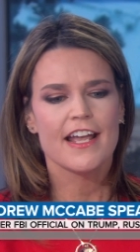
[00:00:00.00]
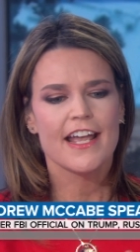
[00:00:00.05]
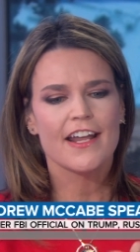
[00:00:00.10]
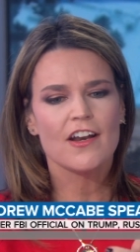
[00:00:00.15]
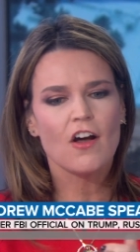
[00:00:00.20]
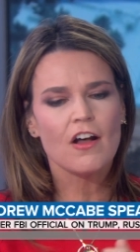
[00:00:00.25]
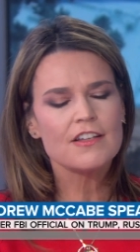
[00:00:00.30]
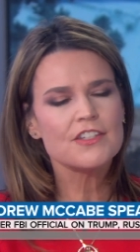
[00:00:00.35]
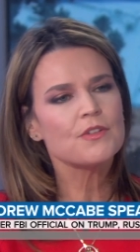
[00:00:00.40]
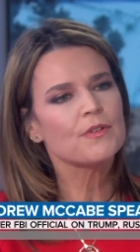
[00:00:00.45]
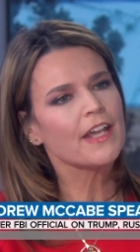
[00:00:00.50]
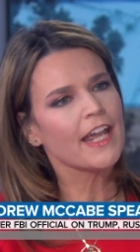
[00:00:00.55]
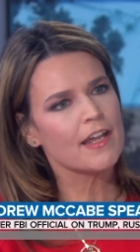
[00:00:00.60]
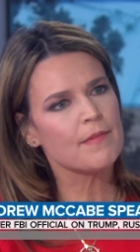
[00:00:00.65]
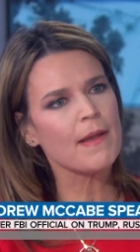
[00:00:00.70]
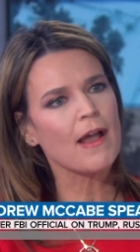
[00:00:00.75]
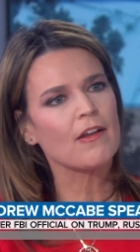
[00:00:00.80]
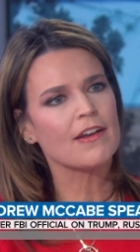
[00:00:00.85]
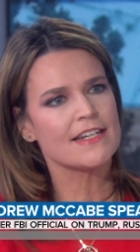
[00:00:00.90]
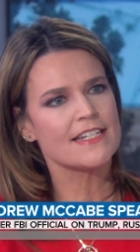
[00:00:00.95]
It also
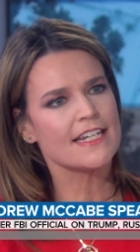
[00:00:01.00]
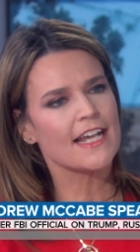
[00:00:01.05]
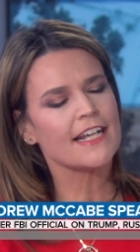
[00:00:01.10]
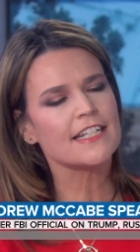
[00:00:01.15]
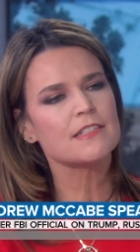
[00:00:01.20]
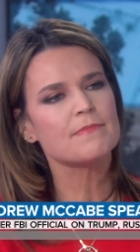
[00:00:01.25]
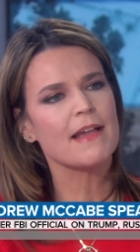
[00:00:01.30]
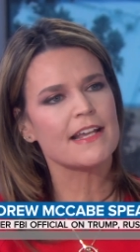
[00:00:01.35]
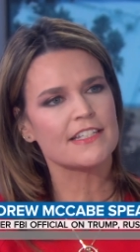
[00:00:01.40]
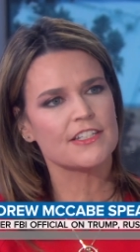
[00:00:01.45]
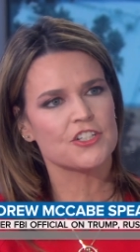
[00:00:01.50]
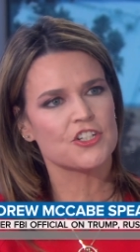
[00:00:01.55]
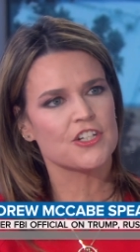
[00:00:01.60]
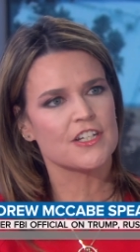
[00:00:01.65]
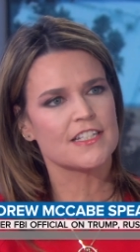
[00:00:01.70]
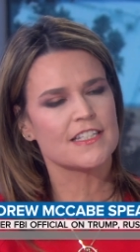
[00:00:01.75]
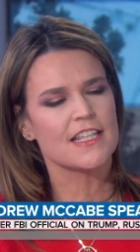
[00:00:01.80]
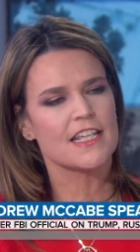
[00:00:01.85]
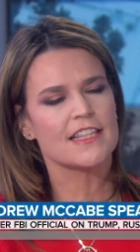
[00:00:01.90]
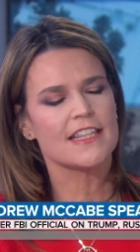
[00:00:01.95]
came out in text
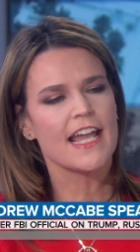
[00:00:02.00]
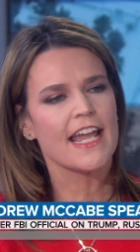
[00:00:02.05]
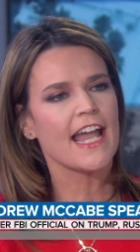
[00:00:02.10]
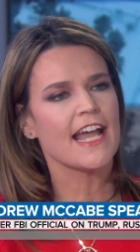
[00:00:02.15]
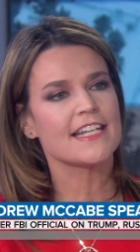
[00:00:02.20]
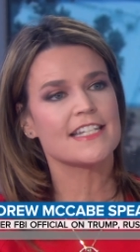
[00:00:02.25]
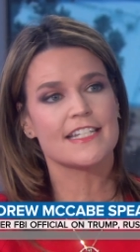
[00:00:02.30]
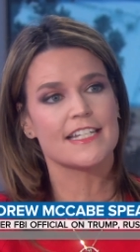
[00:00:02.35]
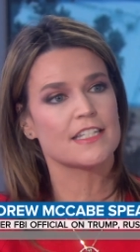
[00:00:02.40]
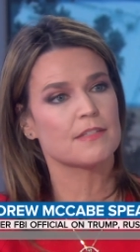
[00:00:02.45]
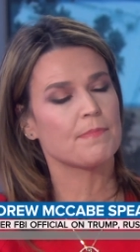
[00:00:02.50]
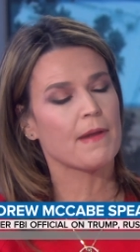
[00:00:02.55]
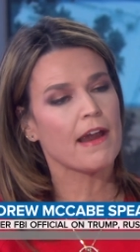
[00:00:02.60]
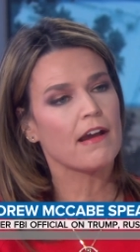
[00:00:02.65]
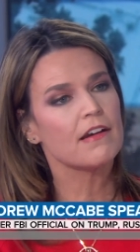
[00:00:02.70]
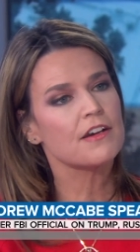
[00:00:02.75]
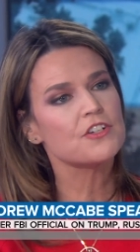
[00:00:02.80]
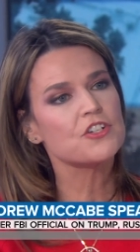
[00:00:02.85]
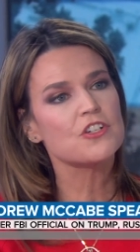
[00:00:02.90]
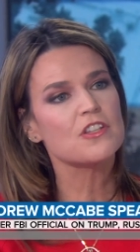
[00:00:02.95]
messages that they had
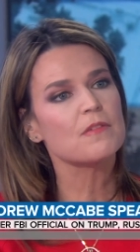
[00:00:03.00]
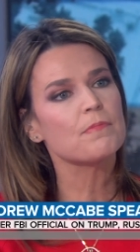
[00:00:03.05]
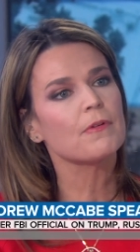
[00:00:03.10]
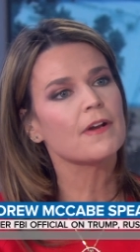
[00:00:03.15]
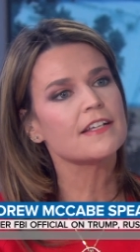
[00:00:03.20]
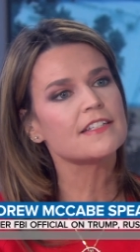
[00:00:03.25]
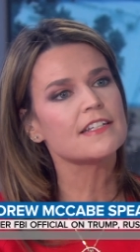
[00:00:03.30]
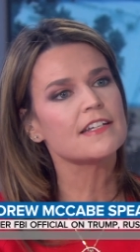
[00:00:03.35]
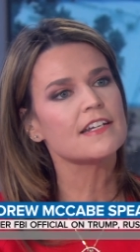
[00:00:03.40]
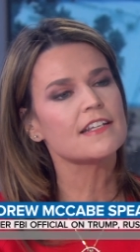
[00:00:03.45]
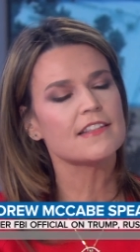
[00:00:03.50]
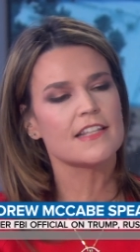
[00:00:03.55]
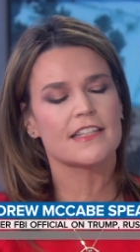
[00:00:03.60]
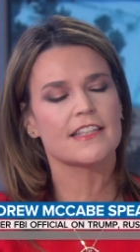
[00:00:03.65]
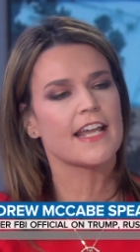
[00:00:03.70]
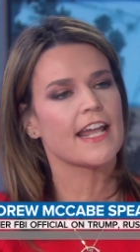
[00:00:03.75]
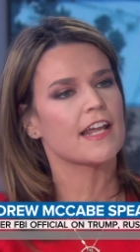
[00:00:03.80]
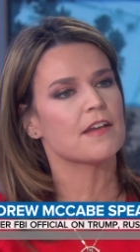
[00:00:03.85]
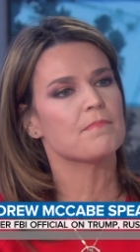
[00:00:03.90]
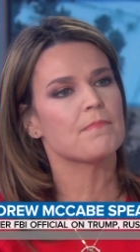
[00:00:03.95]
disparaged the president,
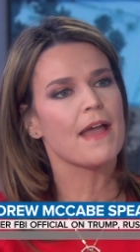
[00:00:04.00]
that they had